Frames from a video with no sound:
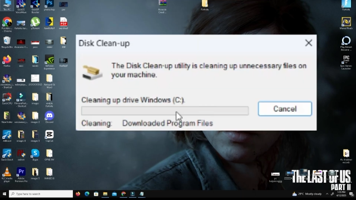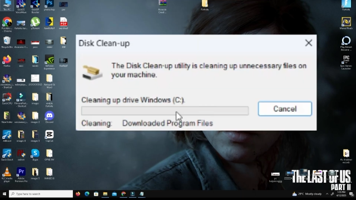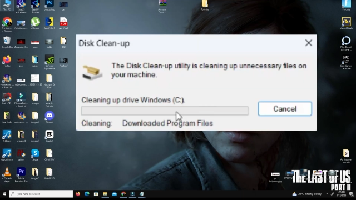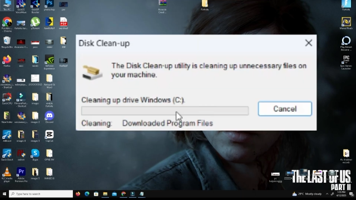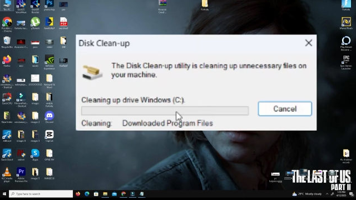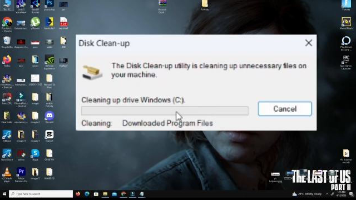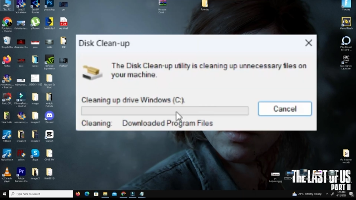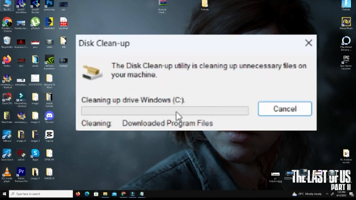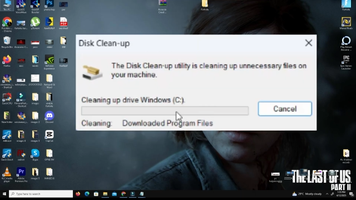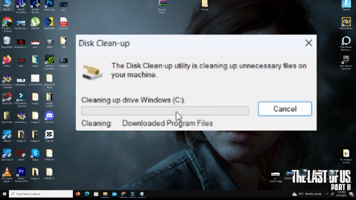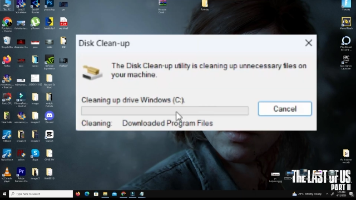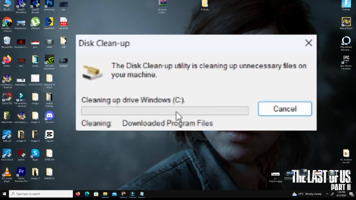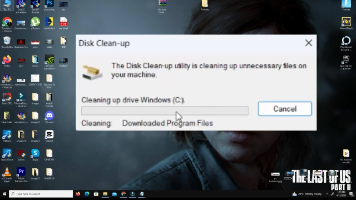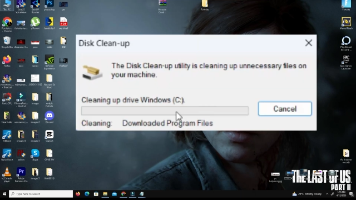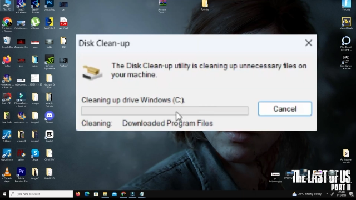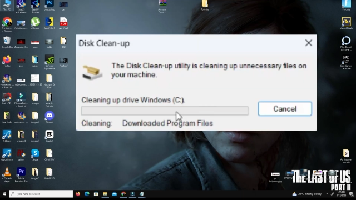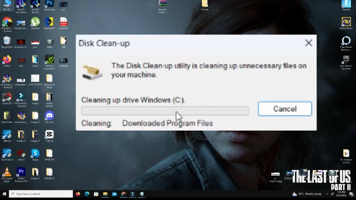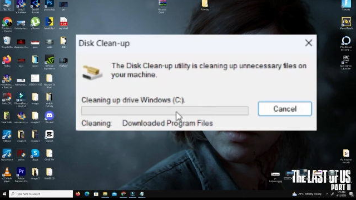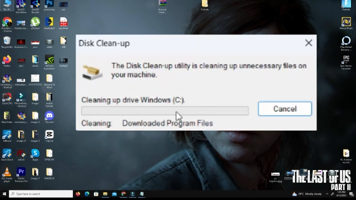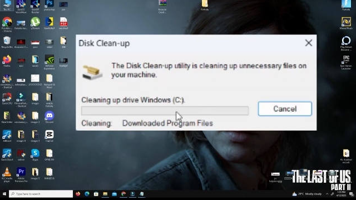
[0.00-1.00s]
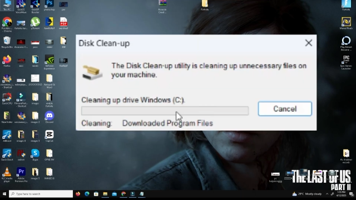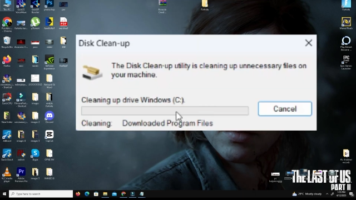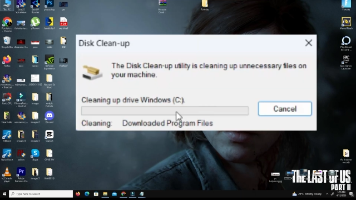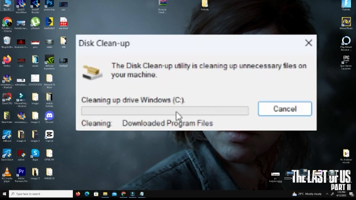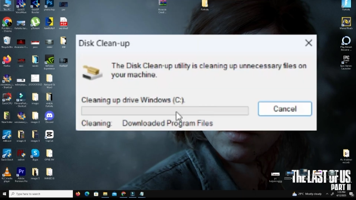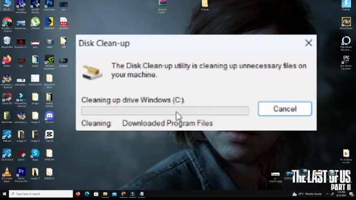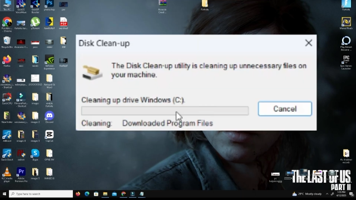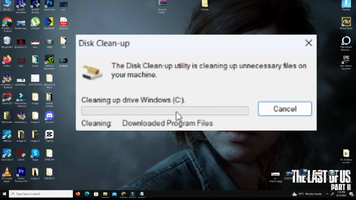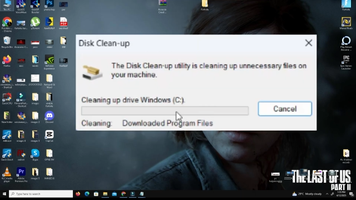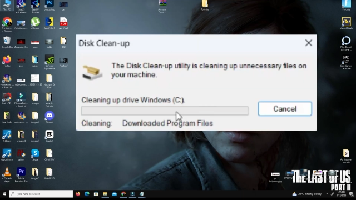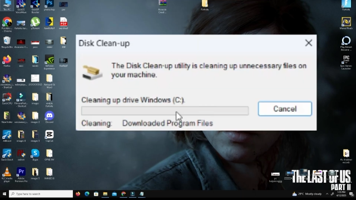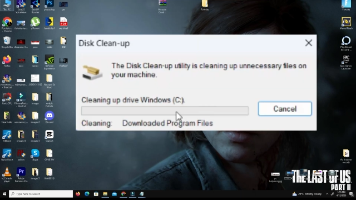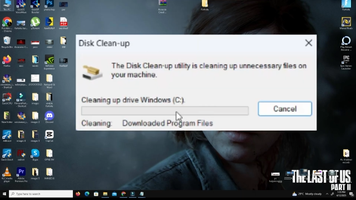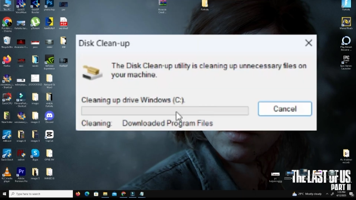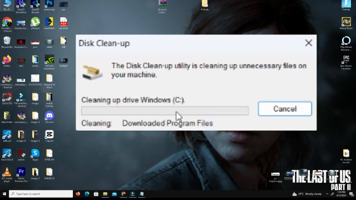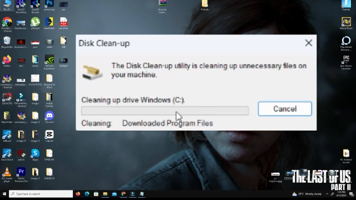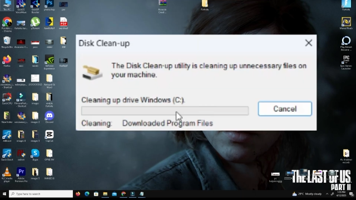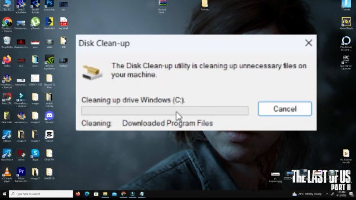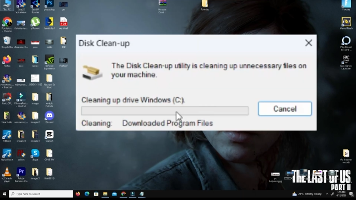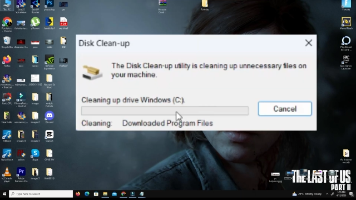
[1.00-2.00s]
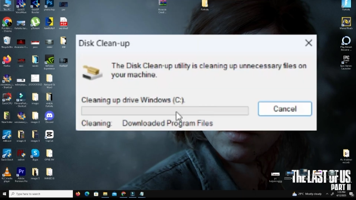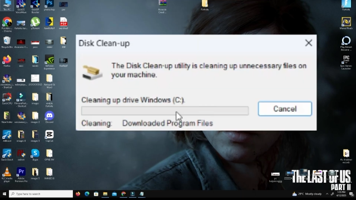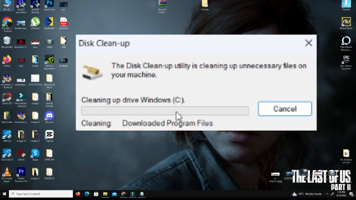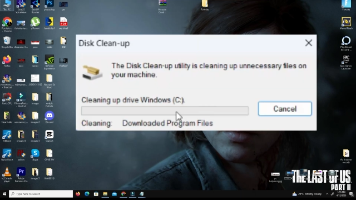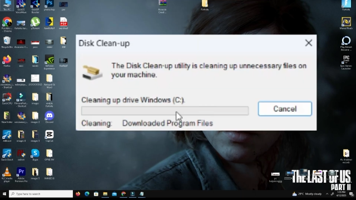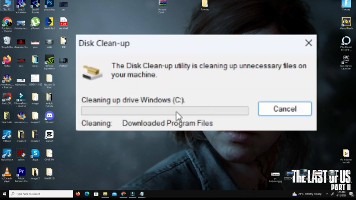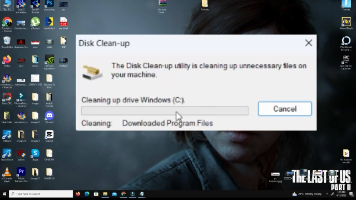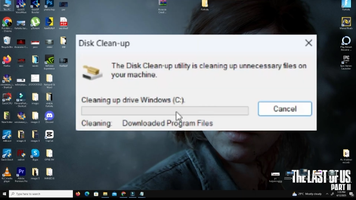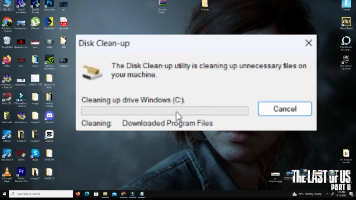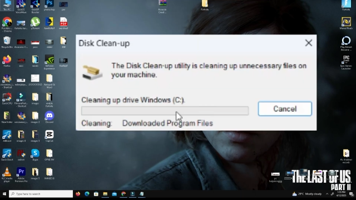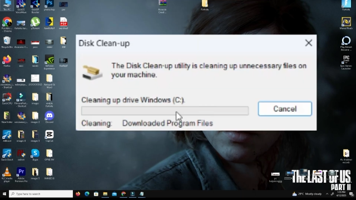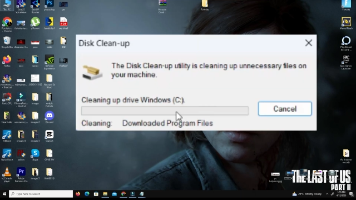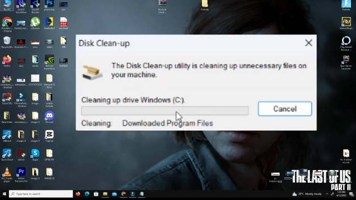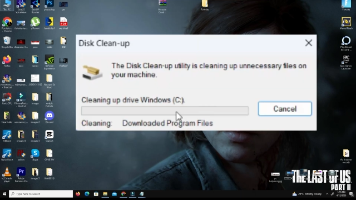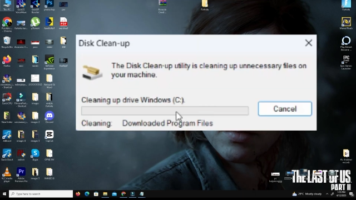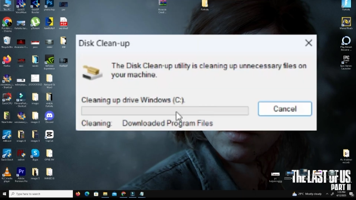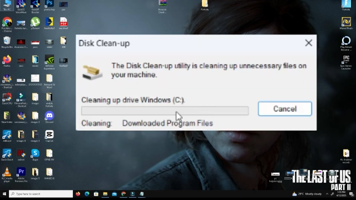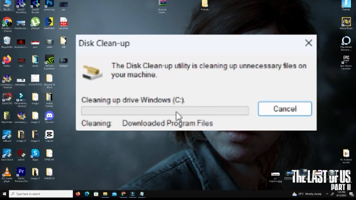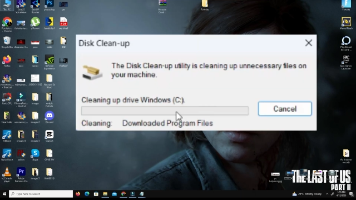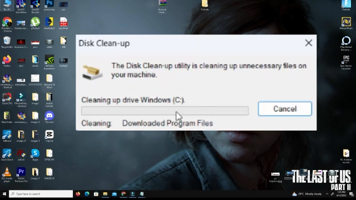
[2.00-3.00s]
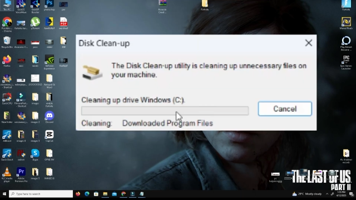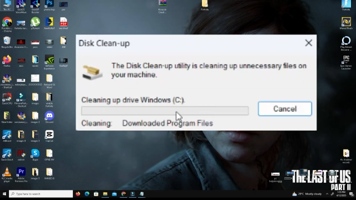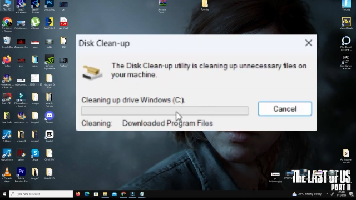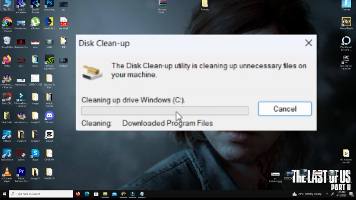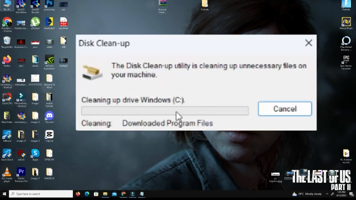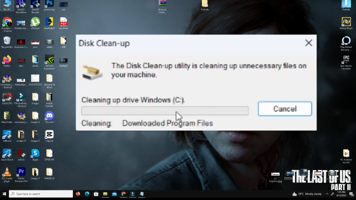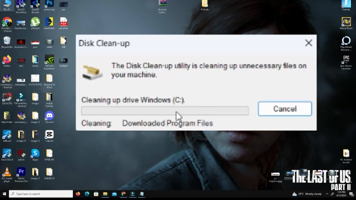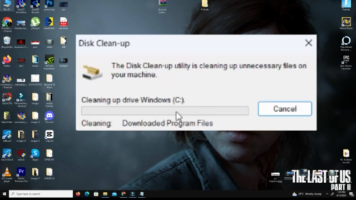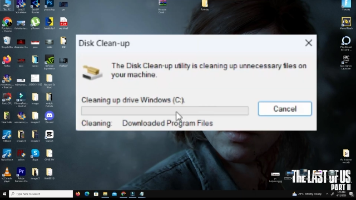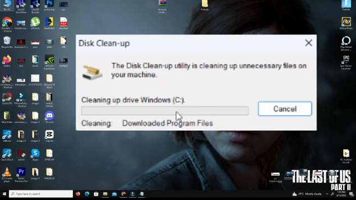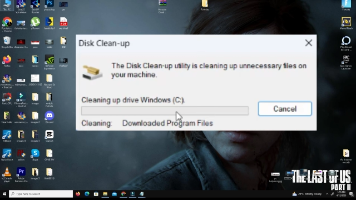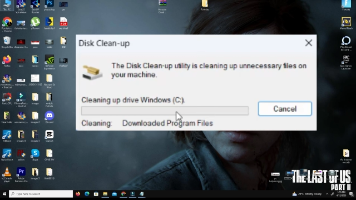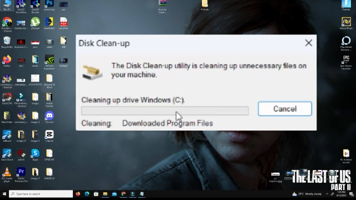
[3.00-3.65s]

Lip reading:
(no speaker visible)